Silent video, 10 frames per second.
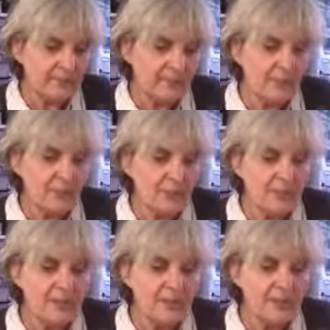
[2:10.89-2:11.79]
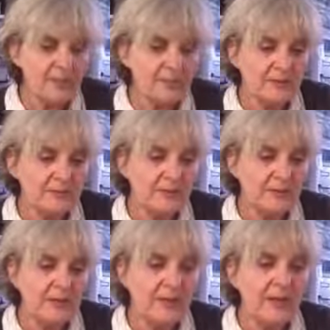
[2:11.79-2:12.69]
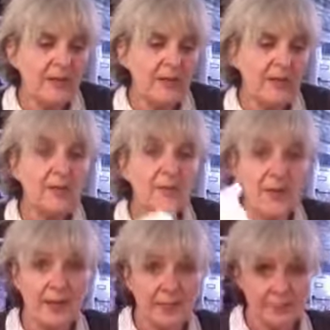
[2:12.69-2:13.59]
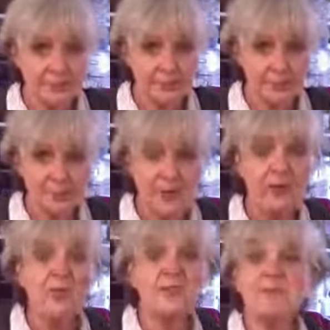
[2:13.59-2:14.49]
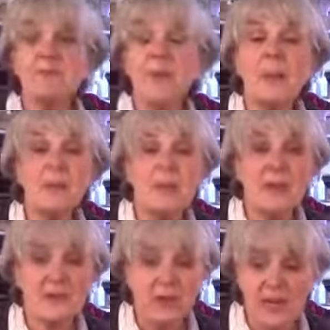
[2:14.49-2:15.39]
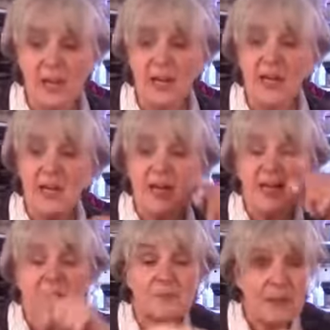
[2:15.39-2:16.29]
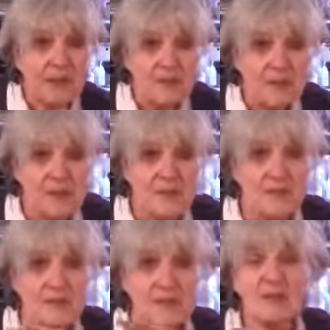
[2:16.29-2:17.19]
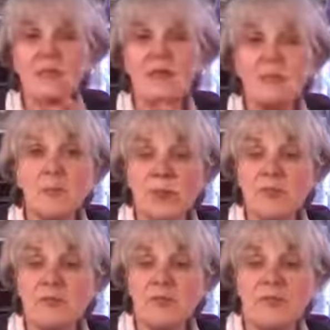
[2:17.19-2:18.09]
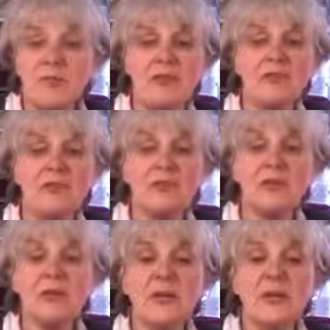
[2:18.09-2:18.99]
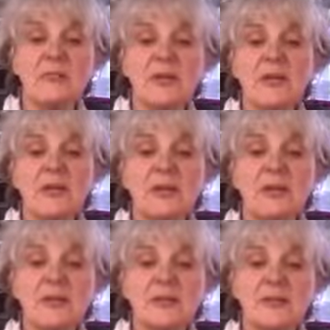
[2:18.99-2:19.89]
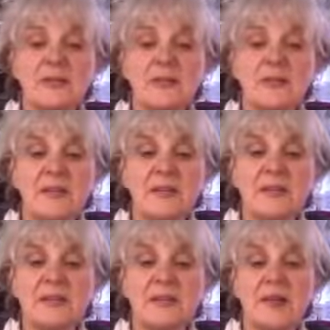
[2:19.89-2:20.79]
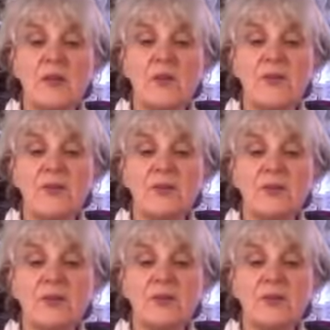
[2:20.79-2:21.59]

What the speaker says: And spread it out. And then, because the papier-mâché paste is slightly moist, it's going to mean that I can tear off.